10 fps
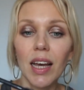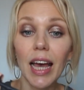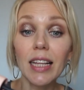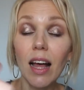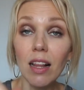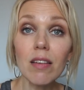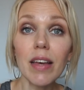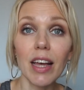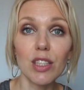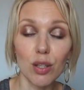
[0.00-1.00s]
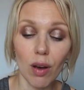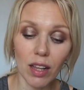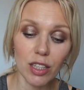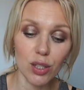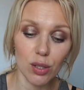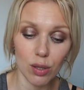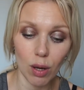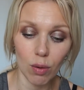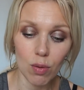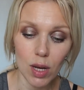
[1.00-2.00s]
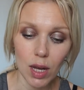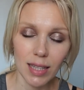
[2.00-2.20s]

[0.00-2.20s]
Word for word: It elongates your eyelashes though.